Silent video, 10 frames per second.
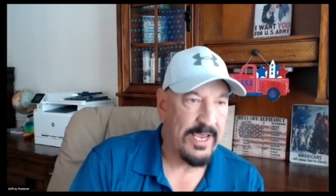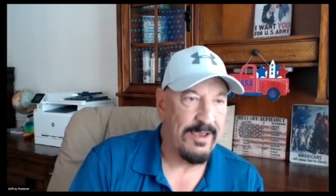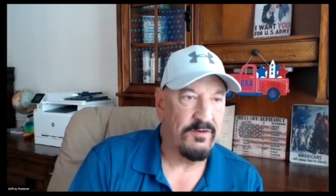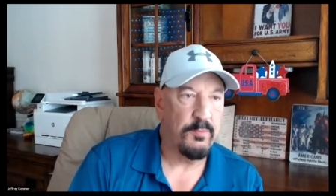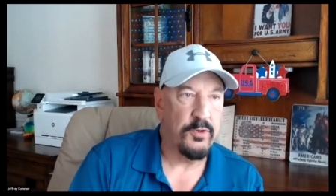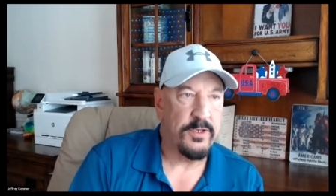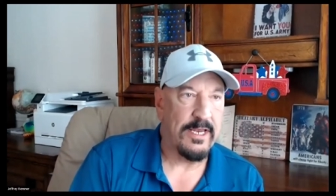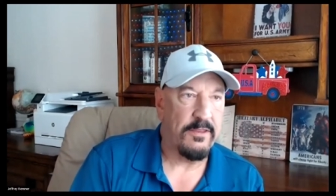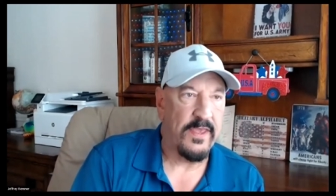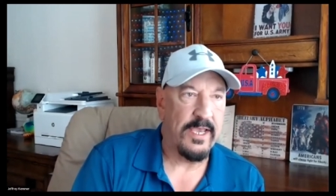to have you put
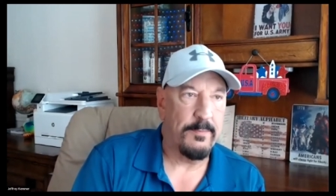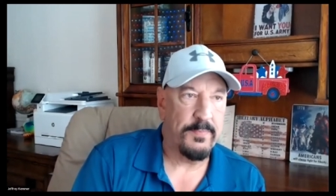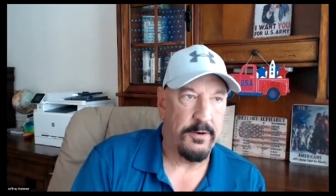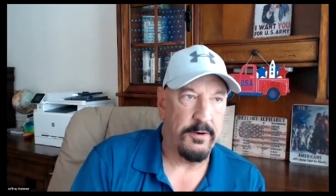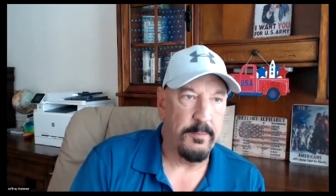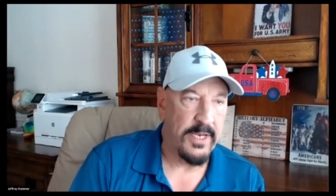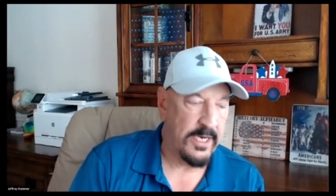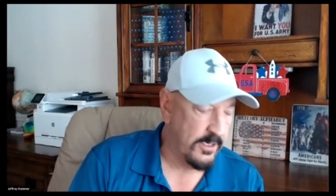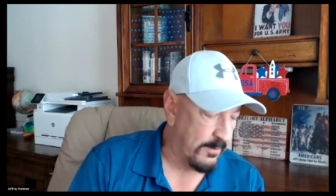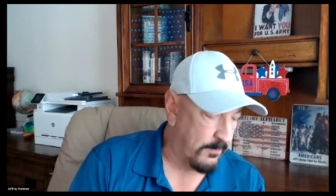that thing up here in a
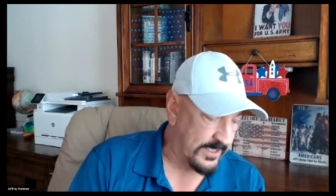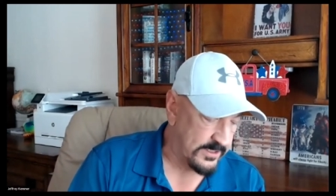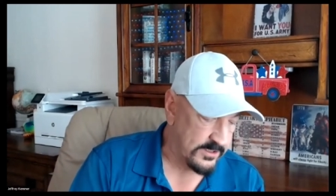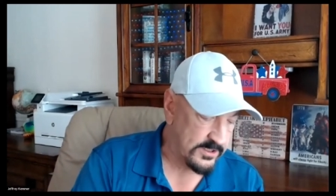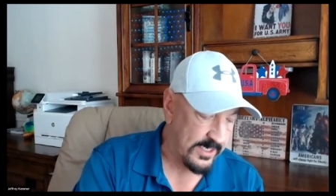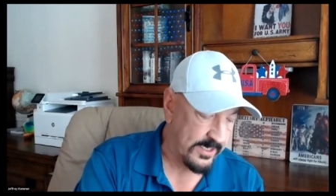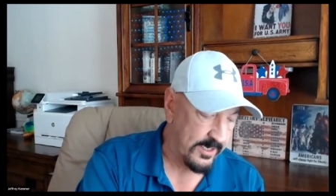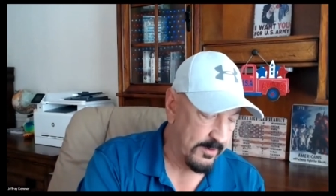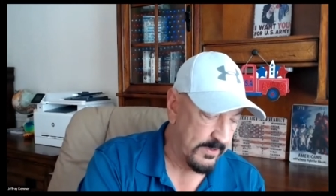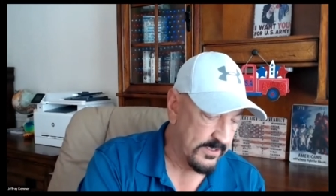minute, not right this
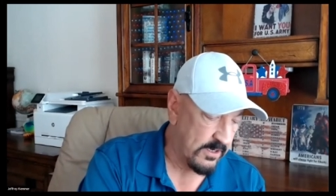second. I'm going to